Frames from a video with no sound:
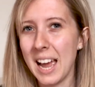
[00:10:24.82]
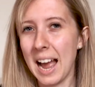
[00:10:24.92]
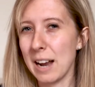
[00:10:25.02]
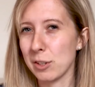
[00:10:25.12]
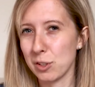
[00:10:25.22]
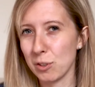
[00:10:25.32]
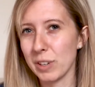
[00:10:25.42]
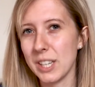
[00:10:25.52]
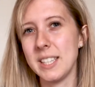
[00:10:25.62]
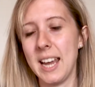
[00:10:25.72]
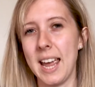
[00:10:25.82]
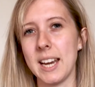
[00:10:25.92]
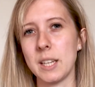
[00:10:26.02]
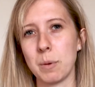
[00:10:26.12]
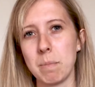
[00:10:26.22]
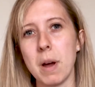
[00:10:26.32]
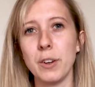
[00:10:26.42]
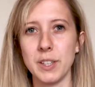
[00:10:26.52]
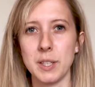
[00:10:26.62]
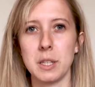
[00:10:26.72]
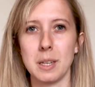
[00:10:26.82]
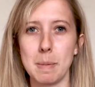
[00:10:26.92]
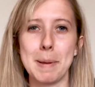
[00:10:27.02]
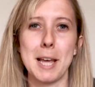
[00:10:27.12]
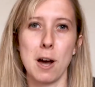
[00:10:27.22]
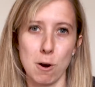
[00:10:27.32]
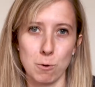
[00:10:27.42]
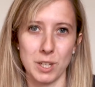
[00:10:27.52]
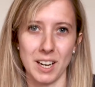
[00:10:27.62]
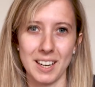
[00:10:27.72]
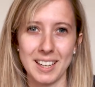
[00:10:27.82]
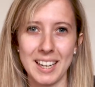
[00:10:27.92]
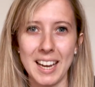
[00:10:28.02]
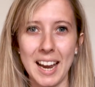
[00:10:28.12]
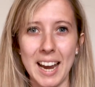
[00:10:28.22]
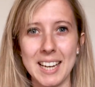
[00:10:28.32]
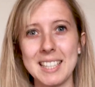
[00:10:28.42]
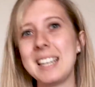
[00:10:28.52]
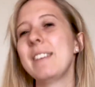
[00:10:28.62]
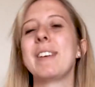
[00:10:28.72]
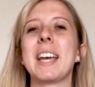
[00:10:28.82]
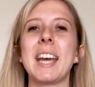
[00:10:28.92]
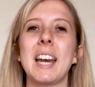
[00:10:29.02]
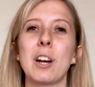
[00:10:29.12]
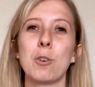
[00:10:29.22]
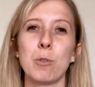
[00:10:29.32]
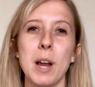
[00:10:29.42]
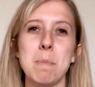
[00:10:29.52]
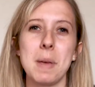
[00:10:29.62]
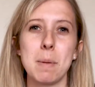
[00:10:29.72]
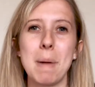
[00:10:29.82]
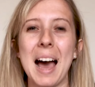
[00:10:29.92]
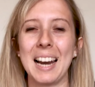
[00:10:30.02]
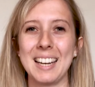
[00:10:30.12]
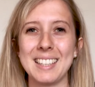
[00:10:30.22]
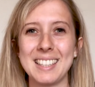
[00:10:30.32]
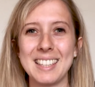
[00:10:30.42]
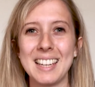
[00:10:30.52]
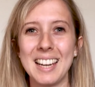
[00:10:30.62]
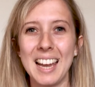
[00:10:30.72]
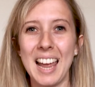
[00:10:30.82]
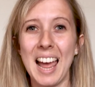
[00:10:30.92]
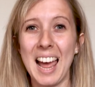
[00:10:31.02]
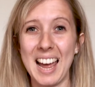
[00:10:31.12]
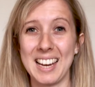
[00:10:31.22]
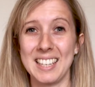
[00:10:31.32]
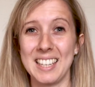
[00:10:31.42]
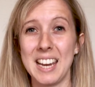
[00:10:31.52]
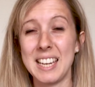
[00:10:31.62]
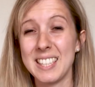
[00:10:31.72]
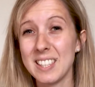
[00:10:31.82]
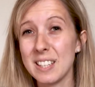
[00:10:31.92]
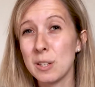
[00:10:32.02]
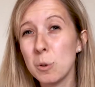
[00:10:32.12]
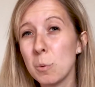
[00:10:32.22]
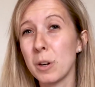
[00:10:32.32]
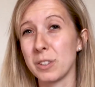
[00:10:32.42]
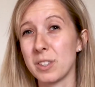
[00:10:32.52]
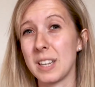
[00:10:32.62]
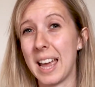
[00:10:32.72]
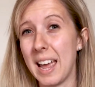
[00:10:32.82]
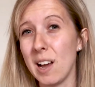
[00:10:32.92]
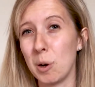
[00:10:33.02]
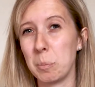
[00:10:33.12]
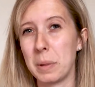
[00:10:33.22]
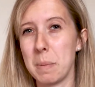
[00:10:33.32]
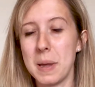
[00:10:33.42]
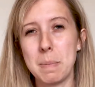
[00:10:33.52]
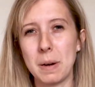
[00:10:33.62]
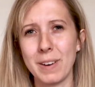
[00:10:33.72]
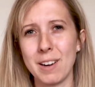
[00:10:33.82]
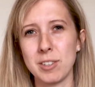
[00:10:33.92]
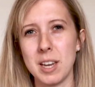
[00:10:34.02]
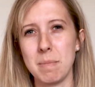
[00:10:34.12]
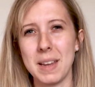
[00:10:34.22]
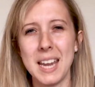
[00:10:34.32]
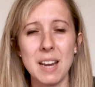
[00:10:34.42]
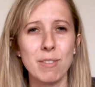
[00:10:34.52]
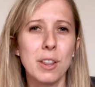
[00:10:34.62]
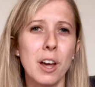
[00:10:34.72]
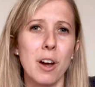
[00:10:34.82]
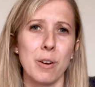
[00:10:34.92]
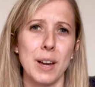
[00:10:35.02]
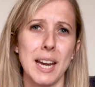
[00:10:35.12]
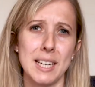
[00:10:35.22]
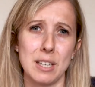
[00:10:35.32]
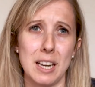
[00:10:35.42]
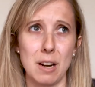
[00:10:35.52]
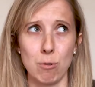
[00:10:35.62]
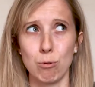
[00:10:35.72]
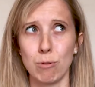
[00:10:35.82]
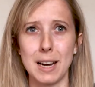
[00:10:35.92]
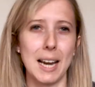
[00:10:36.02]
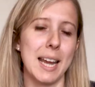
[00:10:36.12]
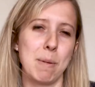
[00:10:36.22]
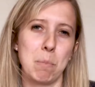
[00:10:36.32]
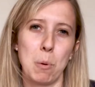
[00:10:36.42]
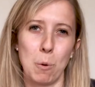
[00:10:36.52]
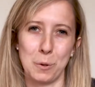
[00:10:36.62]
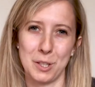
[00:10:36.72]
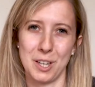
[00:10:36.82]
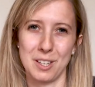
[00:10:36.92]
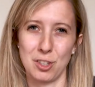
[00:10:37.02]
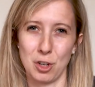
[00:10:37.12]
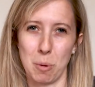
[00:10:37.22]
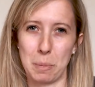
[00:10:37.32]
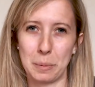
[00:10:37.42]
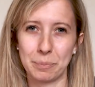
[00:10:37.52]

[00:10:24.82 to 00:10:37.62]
Our story today is when Moses is a little bit older. He's living in a great big palace and he still wants to help the people around him, even though he's in a really important job.